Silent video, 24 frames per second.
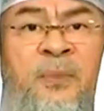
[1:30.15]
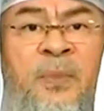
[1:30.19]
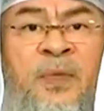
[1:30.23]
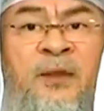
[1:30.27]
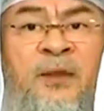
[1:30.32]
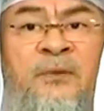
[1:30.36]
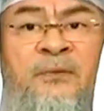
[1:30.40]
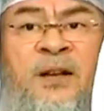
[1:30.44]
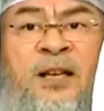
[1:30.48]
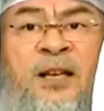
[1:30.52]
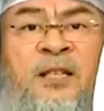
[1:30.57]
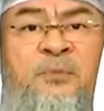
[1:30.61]

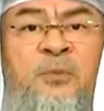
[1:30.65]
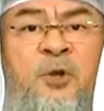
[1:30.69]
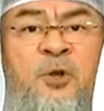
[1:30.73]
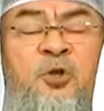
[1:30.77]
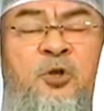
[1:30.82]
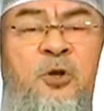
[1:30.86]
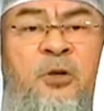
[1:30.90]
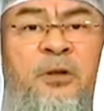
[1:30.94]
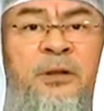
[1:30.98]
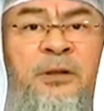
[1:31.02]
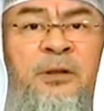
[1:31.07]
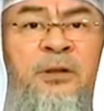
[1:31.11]
the vast
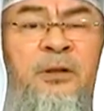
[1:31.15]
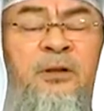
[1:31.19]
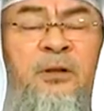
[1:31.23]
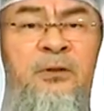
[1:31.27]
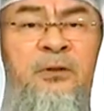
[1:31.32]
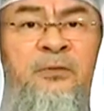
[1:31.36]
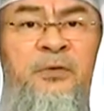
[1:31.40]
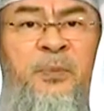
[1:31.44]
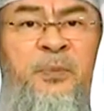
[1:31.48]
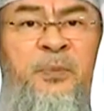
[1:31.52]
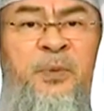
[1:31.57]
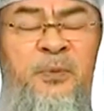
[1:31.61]
majority
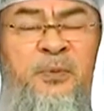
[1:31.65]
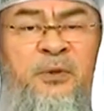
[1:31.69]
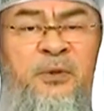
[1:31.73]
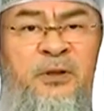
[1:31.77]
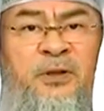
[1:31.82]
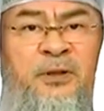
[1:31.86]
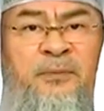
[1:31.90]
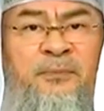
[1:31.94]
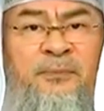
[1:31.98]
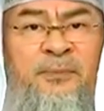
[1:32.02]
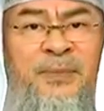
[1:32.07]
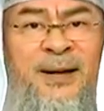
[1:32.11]
of the people
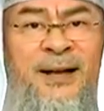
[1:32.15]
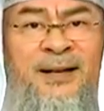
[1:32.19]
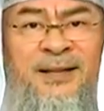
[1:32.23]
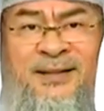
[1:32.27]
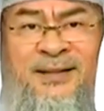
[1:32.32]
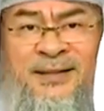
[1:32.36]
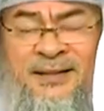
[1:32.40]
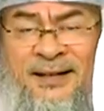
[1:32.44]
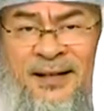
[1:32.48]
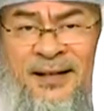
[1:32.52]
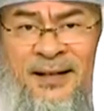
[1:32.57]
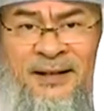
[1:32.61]
in
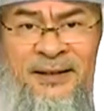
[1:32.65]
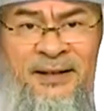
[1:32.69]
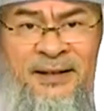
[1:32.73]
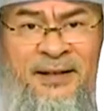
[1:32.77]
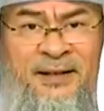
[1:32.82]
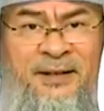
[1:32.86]
Pakistan,